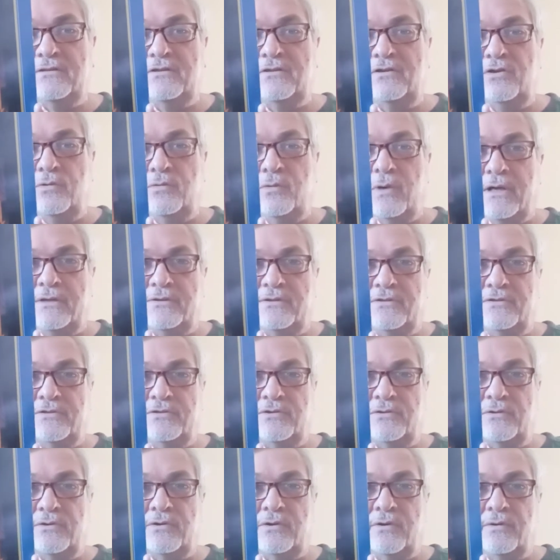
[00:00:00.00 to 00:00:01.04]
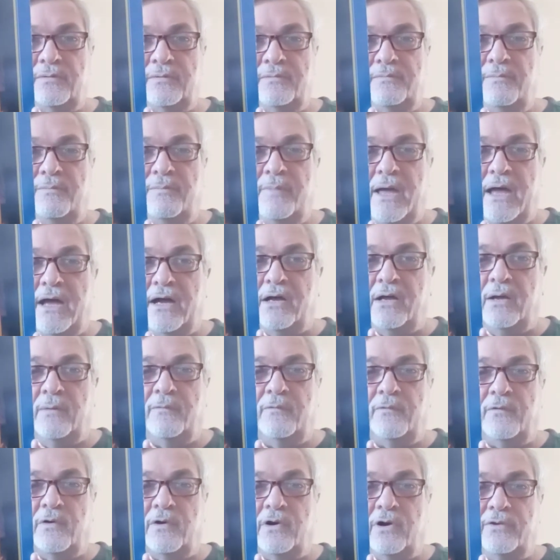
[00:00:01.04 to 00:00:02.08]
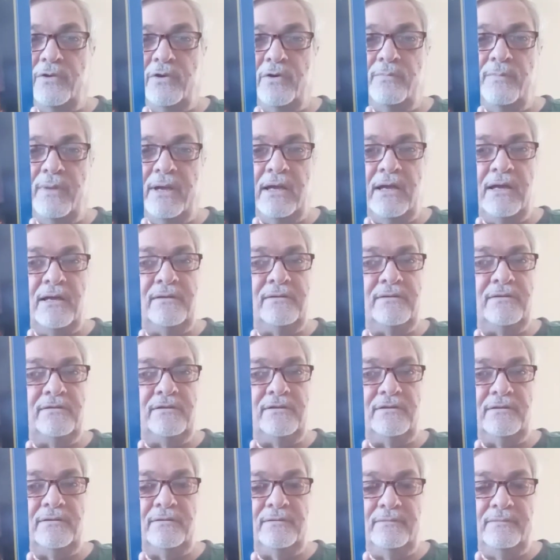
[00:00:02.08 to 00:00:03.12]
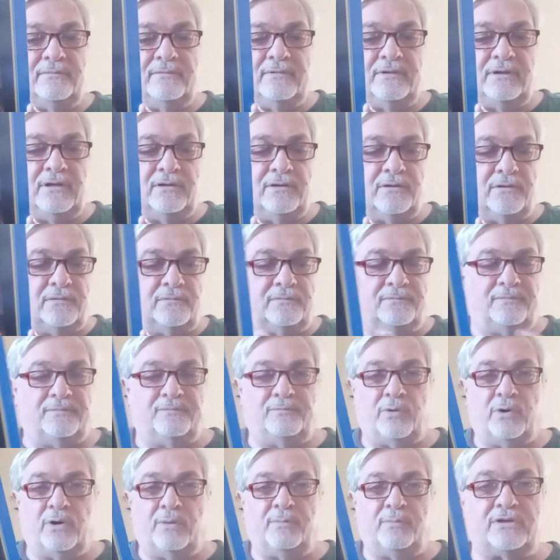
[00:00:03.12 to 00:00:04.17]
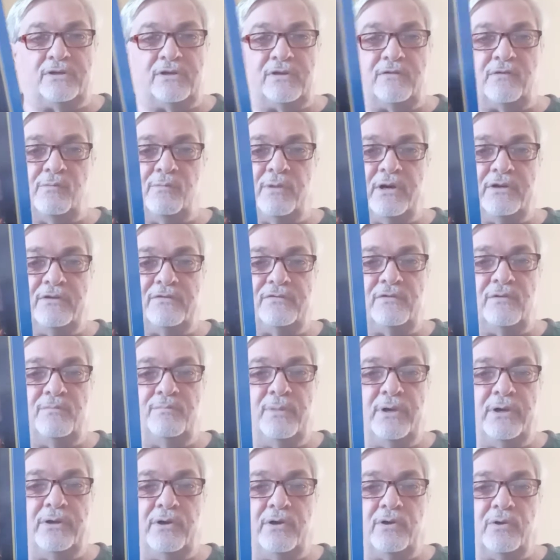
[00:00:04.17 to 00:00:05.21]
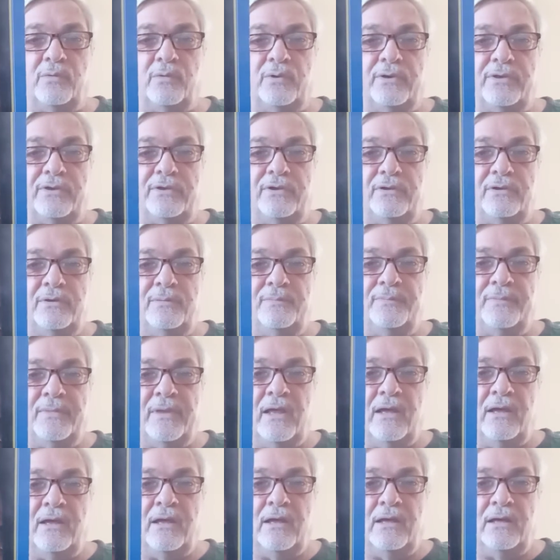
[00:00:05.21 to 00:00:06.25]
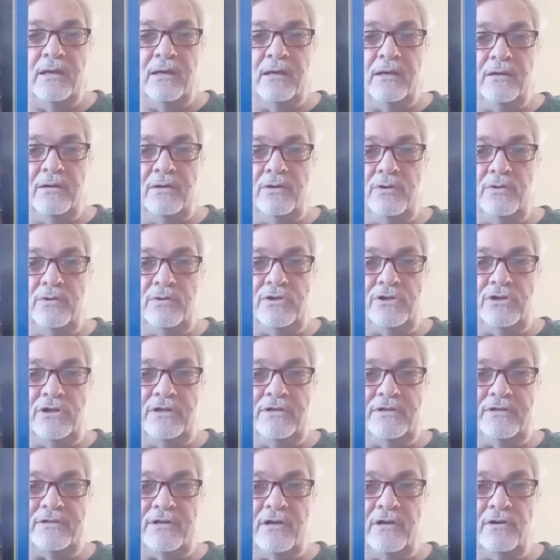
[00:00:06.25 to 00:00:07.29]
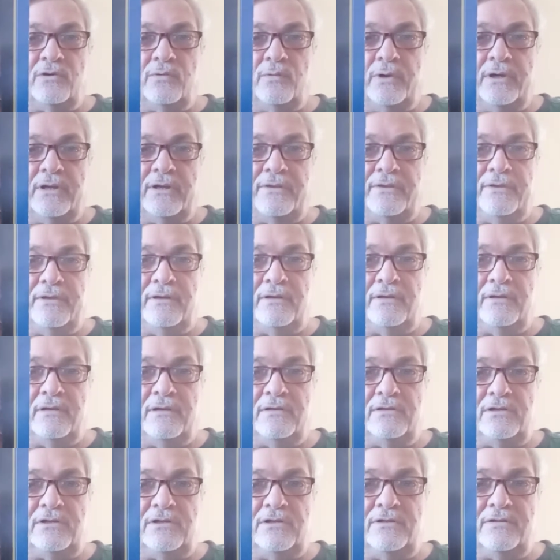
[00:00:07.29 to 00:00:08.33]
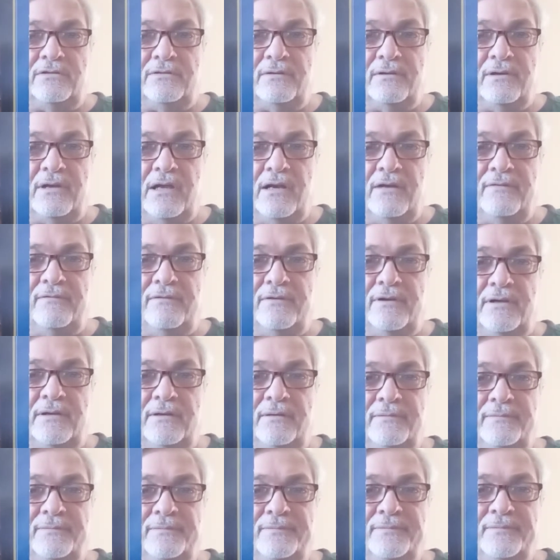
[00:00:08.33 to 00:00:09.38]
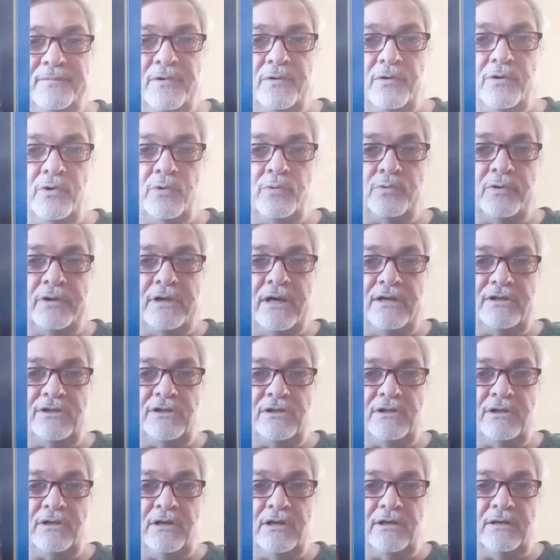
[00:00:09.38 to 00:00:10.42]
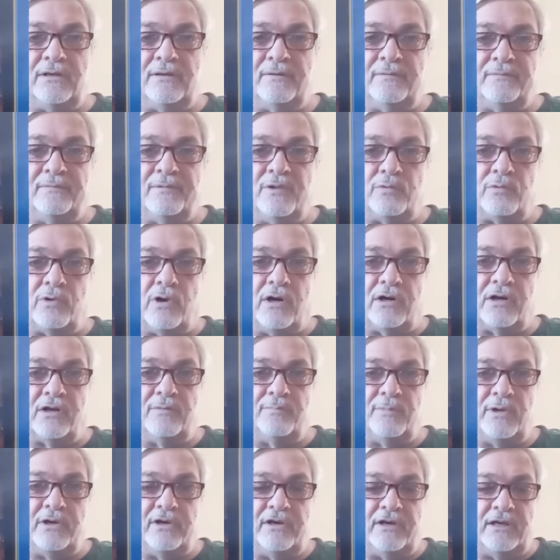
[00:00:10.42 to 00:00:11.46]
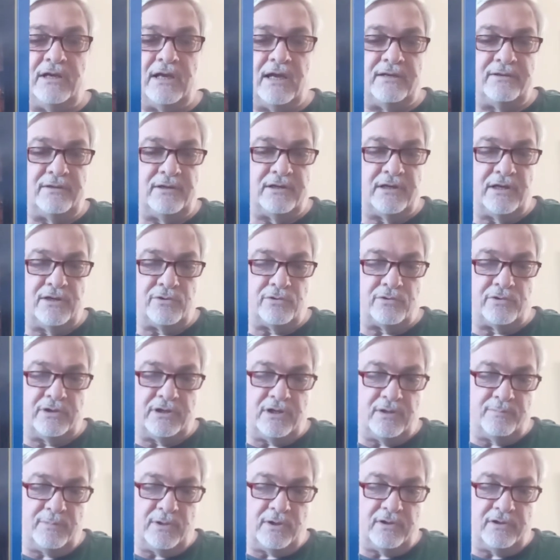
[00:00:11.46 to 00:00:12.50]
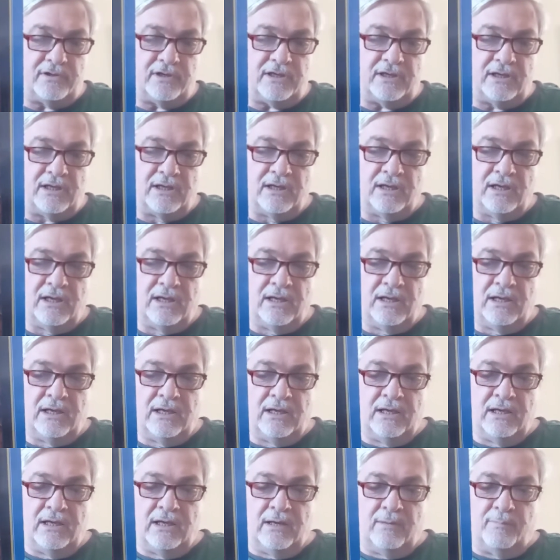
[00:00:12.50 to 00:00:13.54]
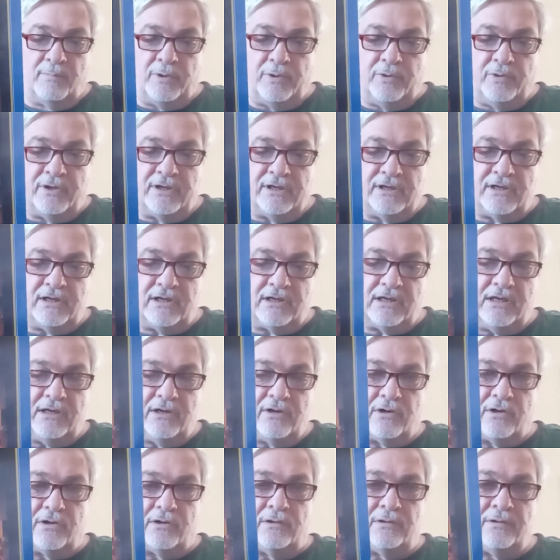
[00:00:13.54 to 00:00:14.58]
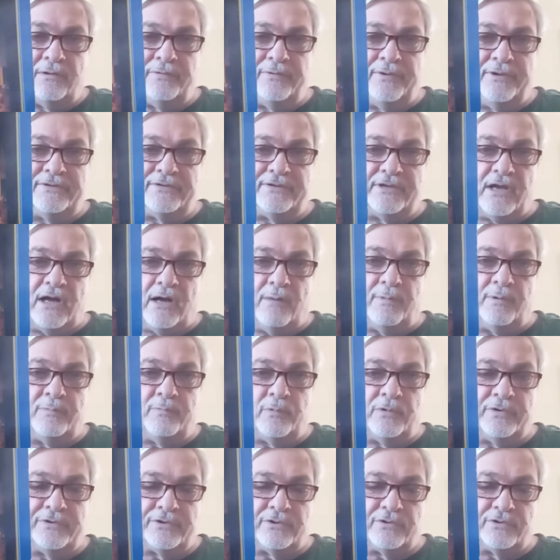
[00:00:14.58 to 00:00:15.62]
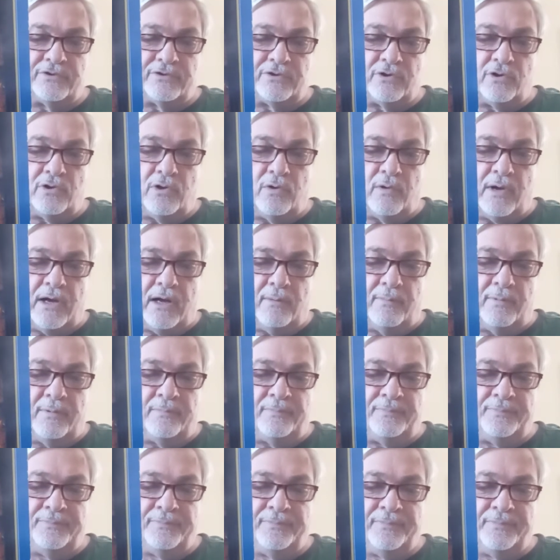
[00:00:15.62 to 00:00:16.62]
duets or backup for other bands, and pretty everybody's familiar with who she's sung with, and she's kind of her own legend in the rock community and the country community. Blue Kentucky Girl, this album was her solo album,